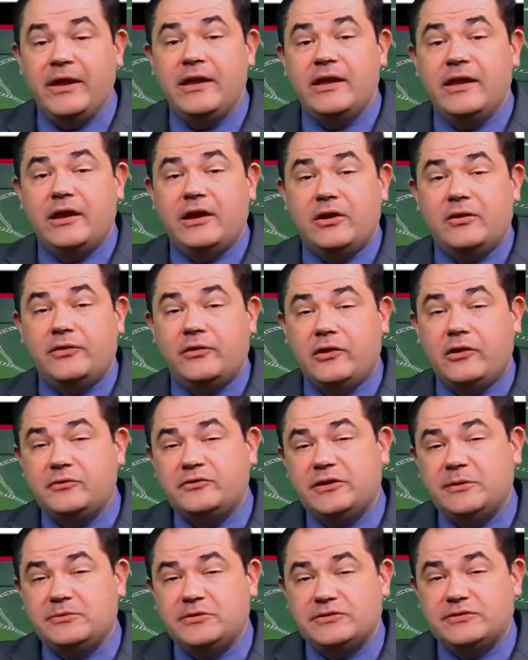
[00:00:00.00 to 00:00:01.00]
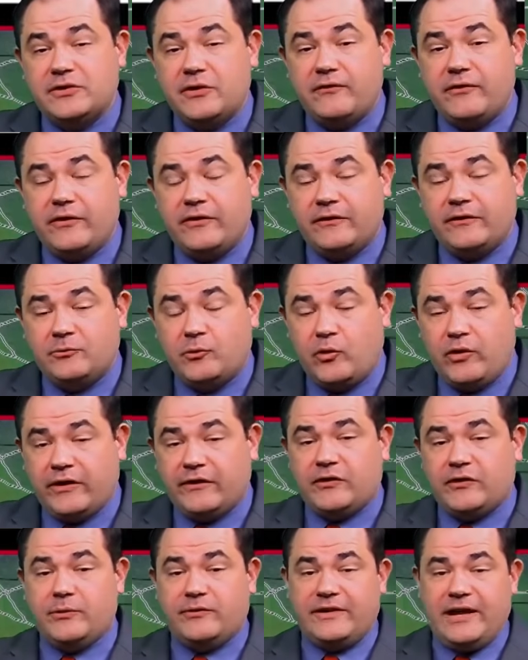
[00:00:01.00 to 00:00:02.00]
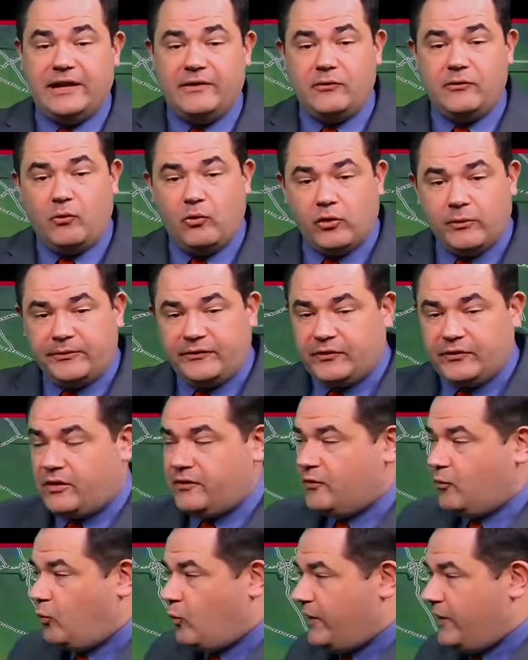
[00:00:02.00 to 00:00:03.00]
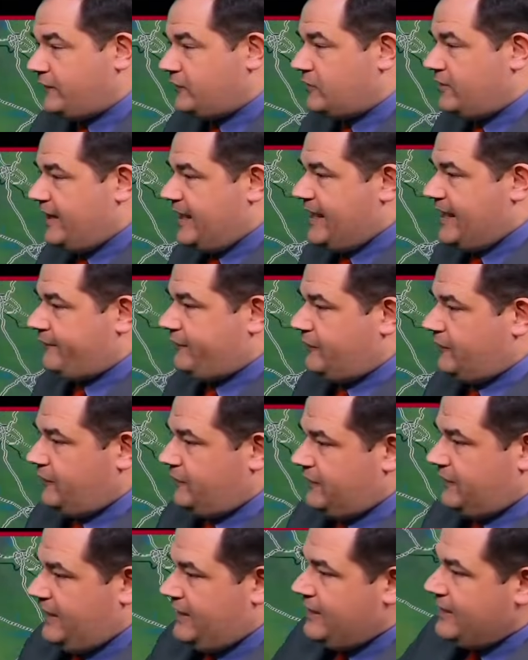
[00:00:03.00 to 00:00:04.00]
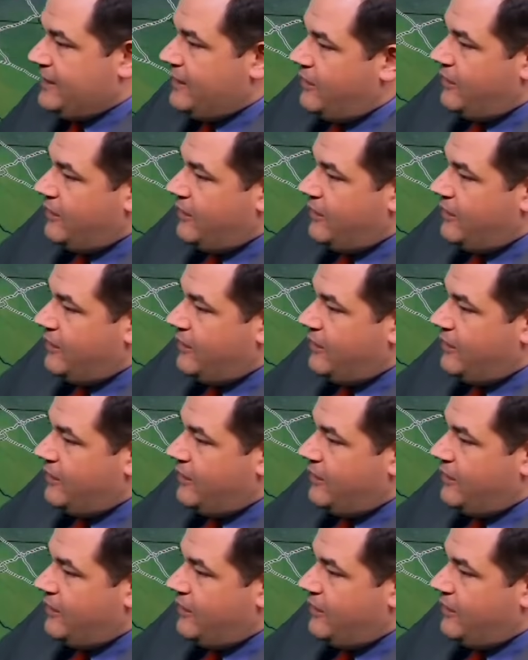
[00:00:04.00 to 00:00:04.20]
Here are the low temperatures so far this morning. So it was kind of a warm start in the western half of the state.